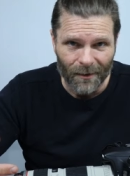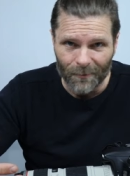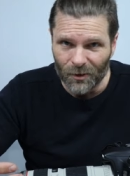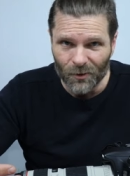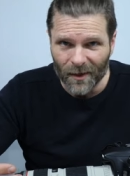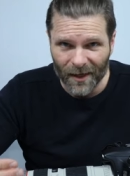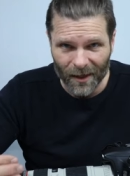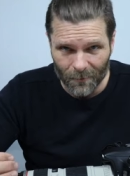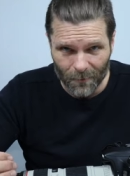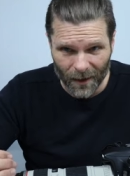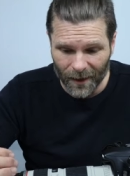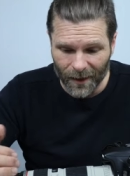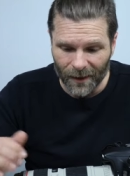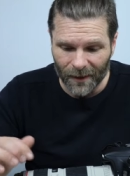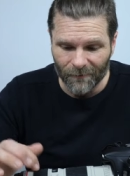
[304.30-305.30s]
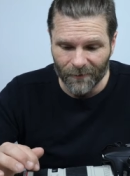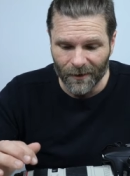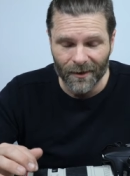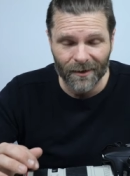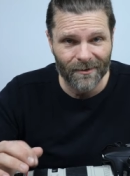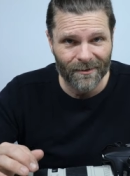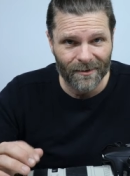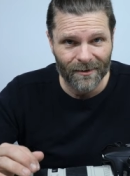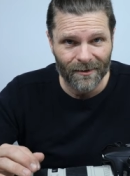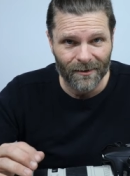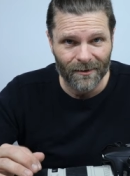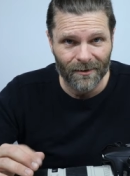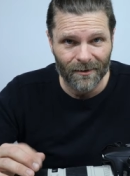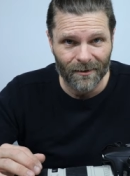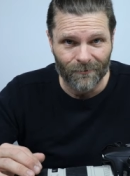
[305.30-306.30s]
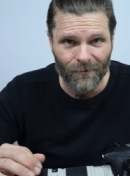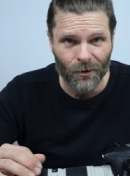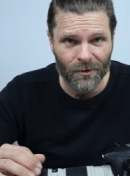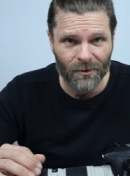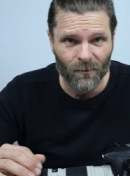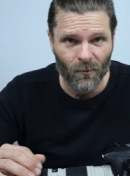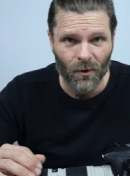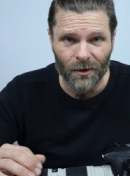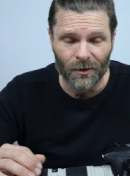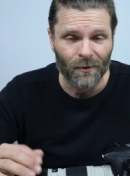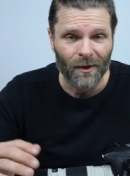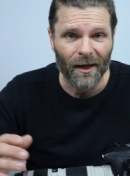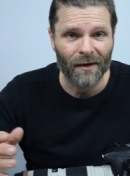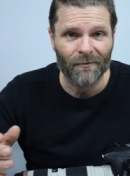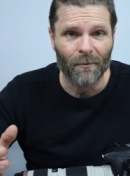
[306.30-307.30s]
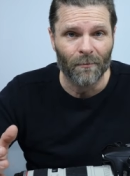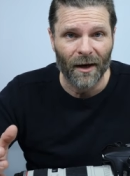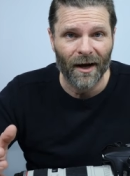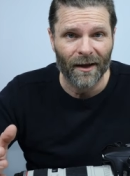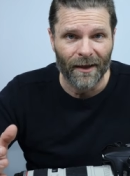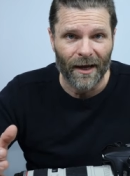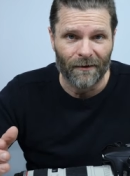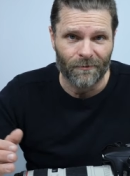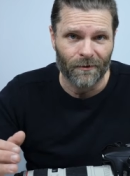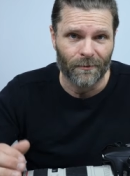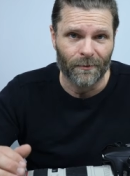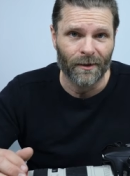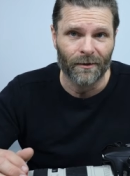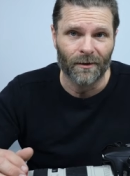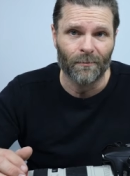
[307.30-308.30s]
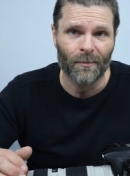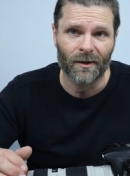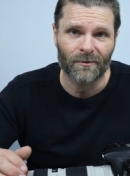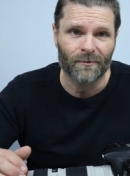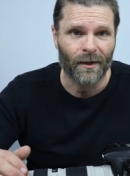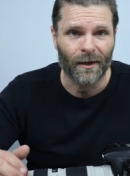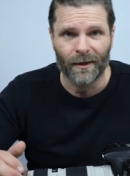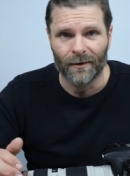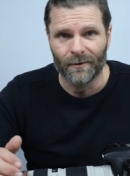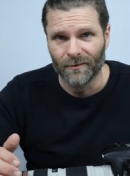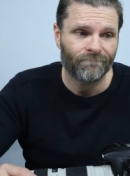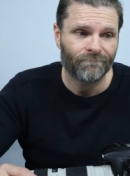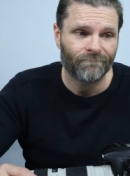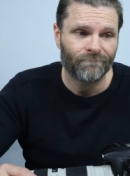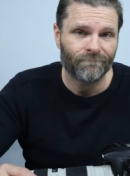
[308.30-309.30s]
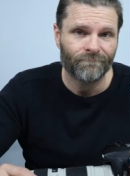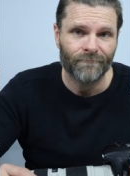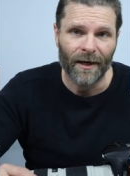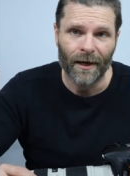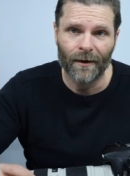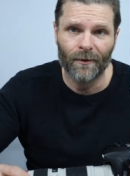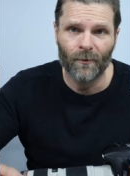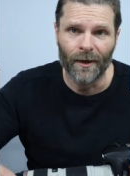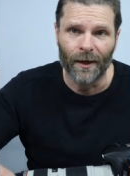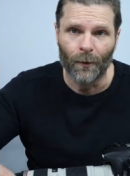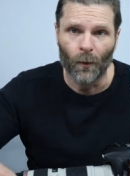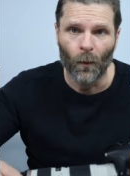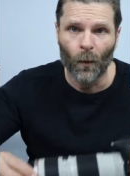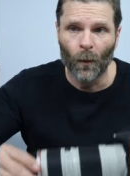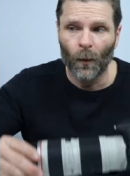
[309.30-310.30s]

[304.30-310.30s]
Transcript: I mean, you can't buy even this The version one, you can't even buy that for $300 right now. Out of the way.